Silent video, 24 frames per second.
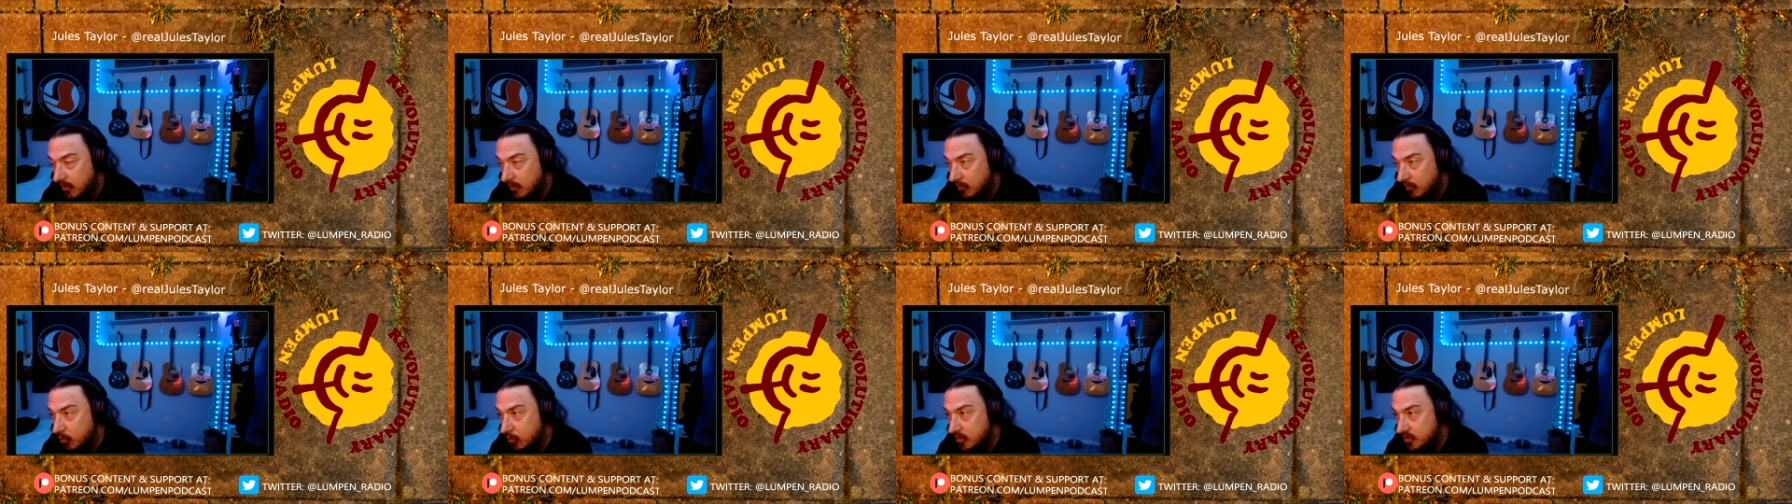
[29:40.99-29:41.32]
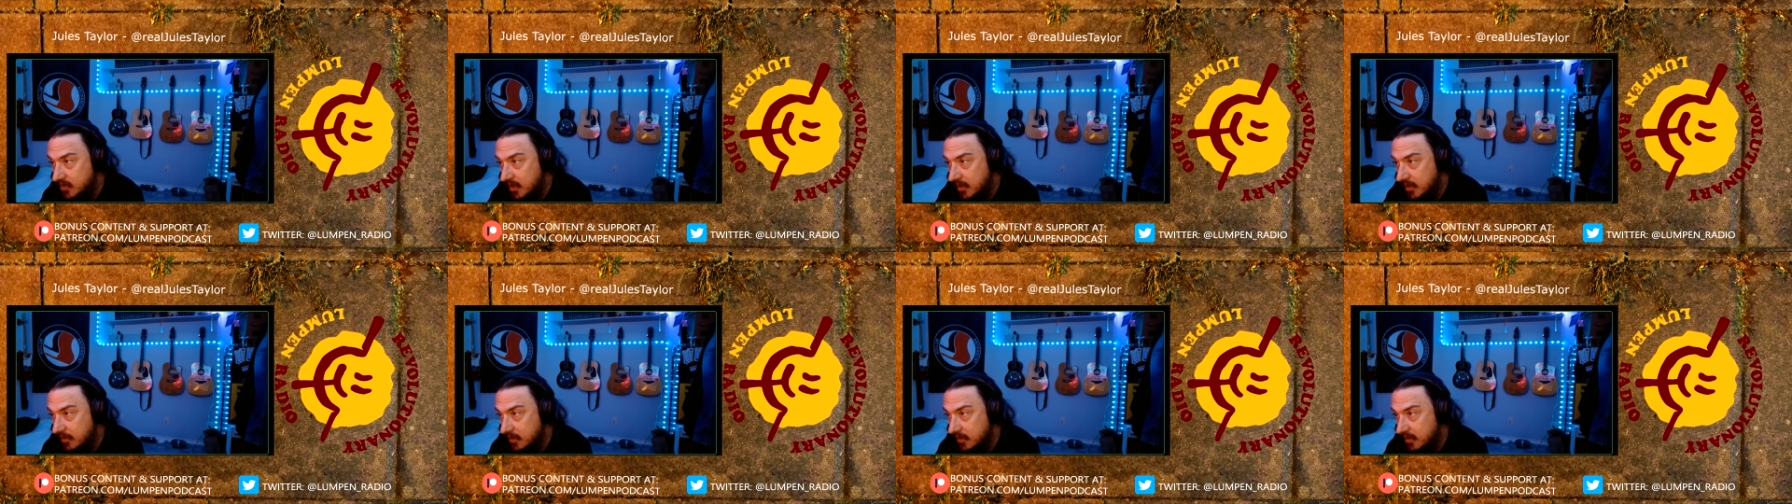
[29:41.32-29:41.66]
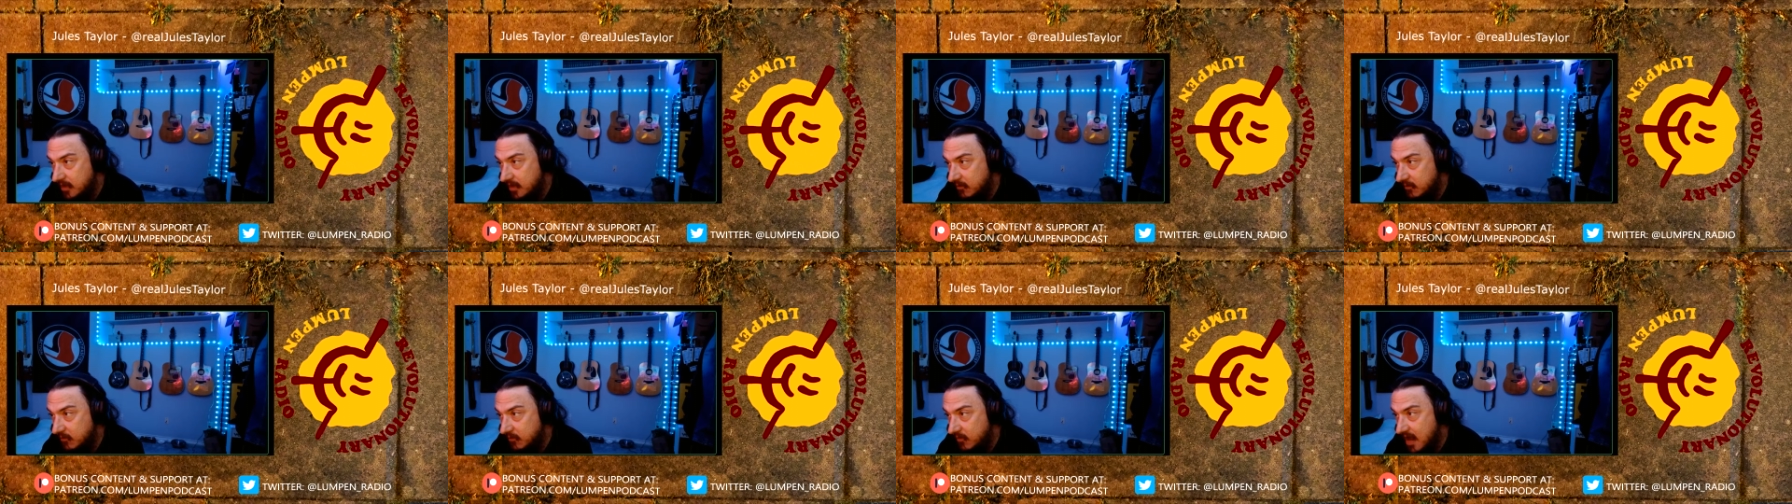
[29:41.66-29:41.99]
the boys at
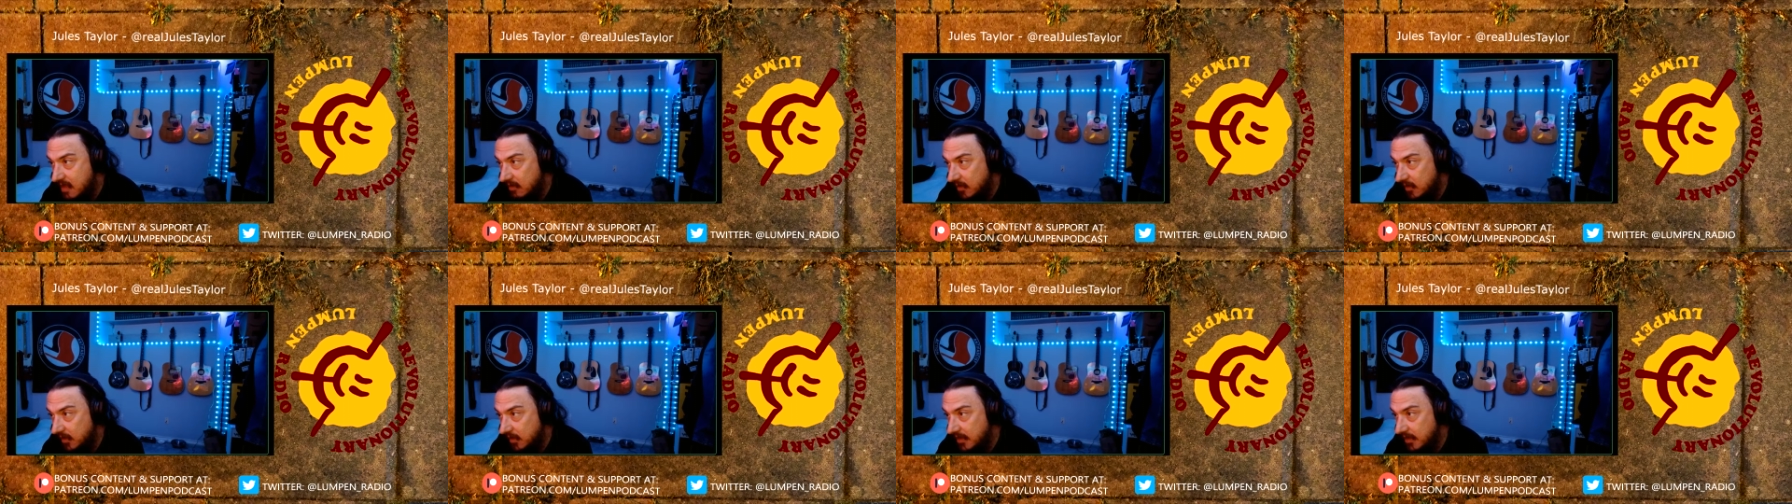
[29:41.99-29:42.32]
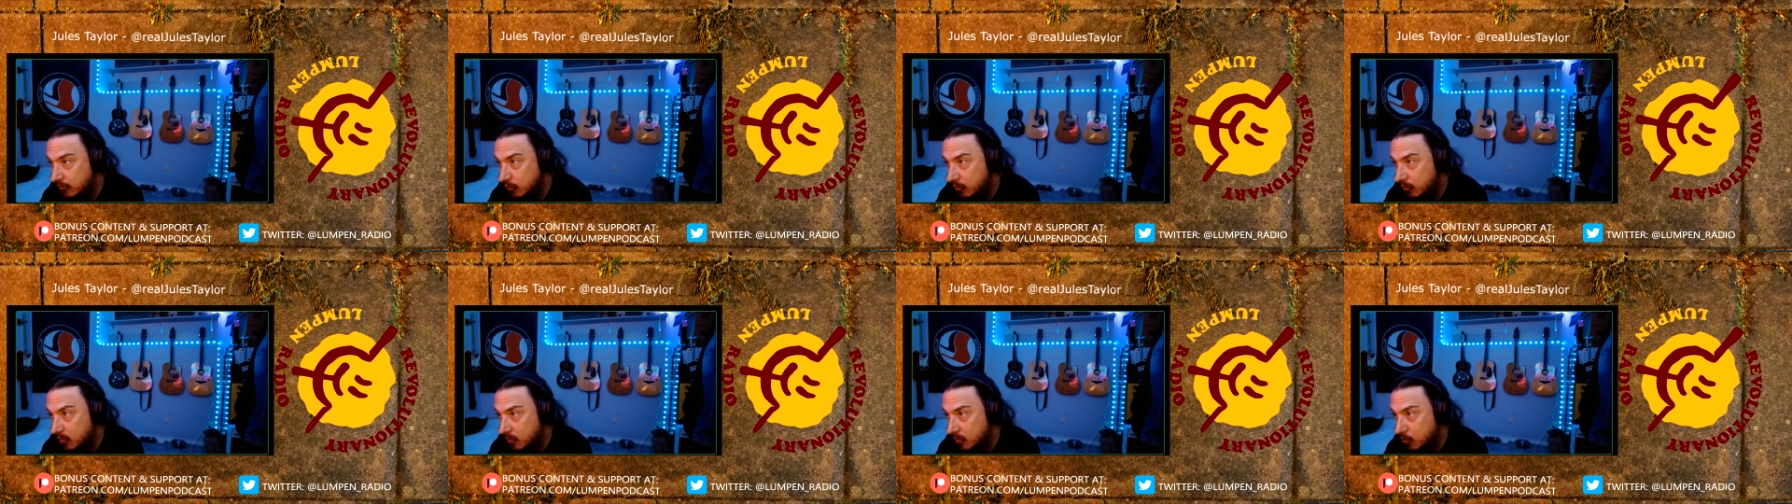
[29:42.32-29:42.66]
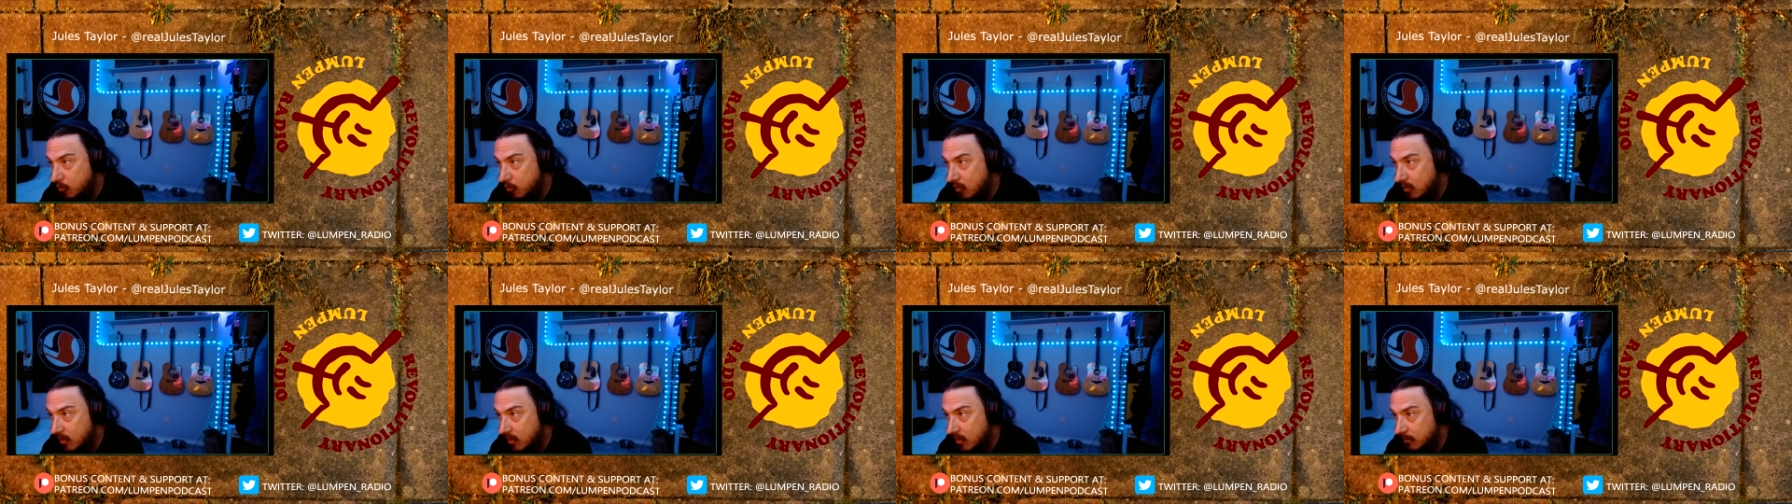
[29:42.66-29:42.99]
the Valley Labor
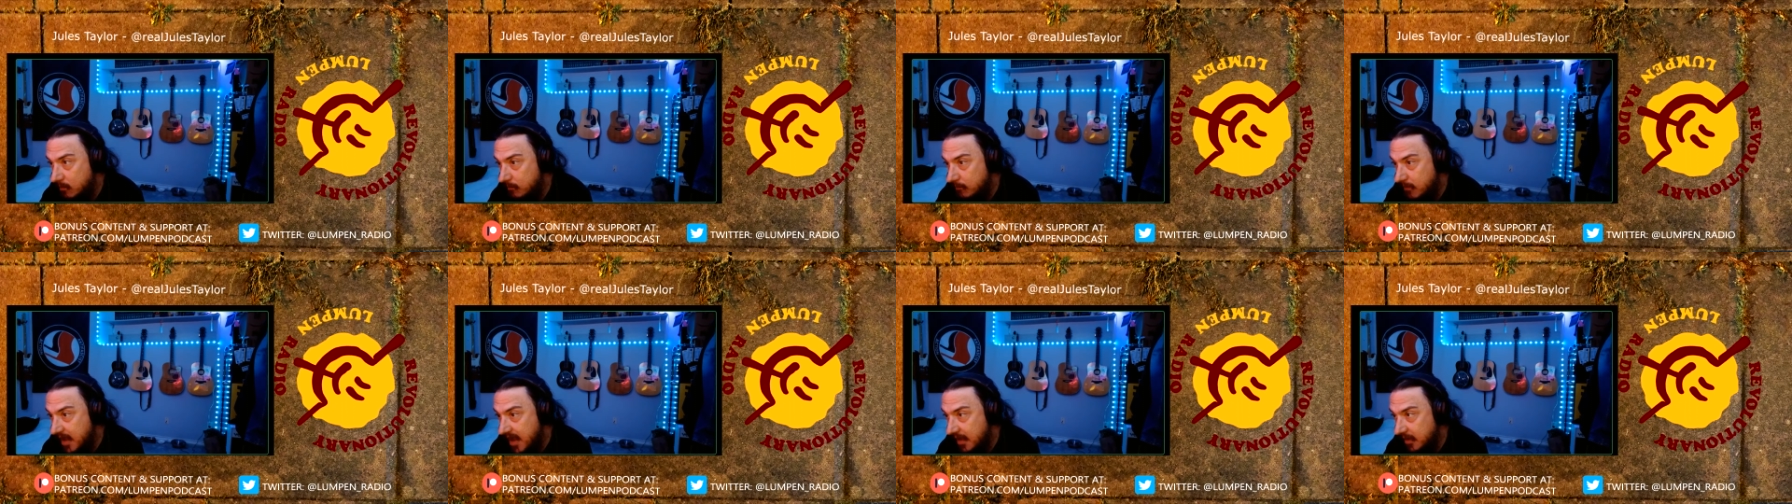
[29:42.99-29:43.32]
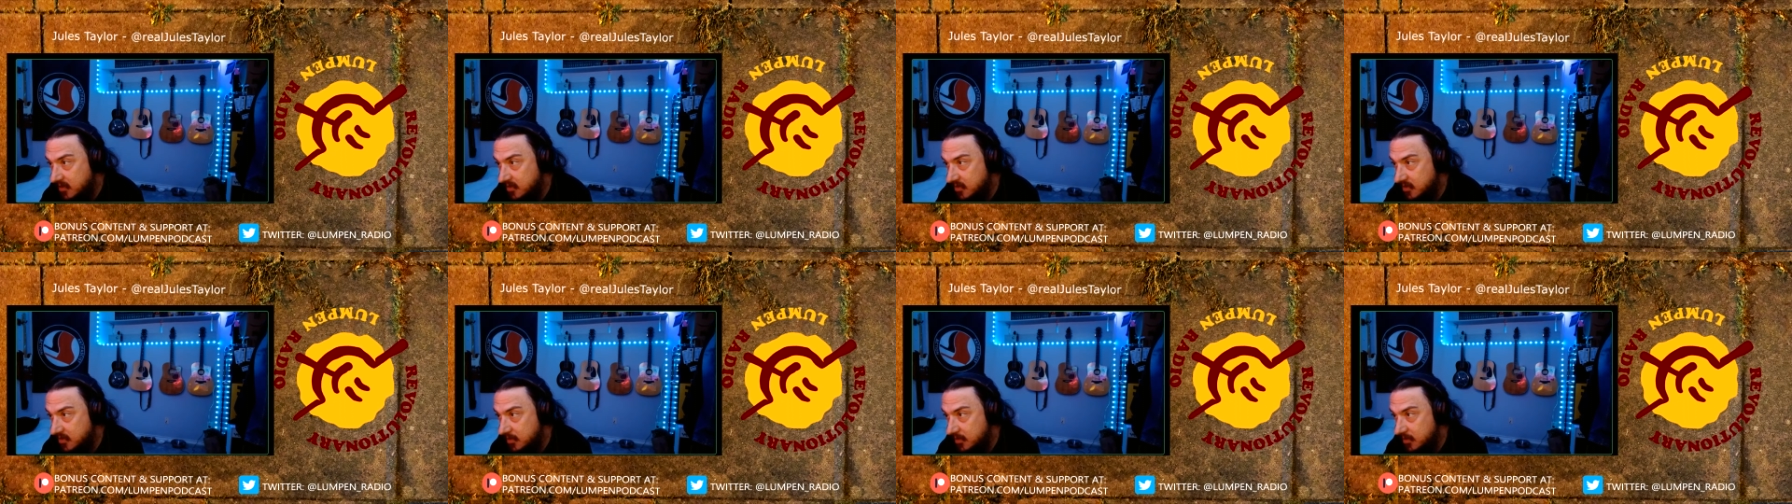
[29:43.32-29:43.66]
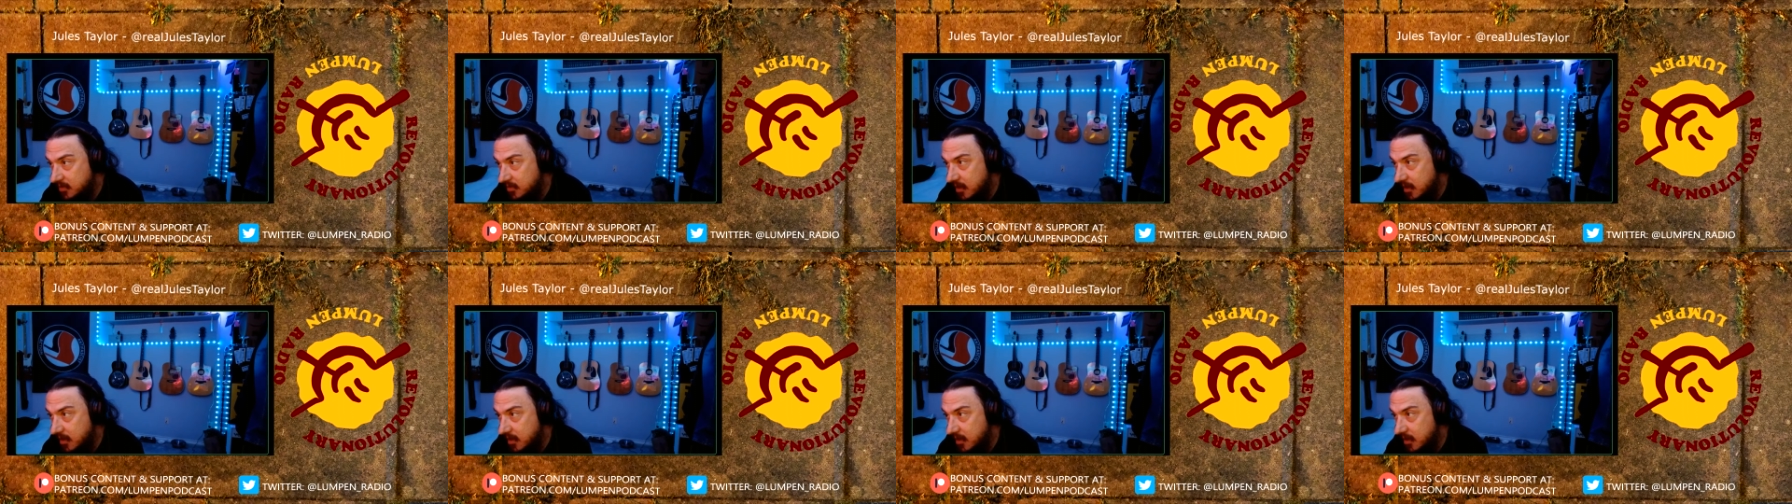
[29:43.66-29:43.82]
Report, Max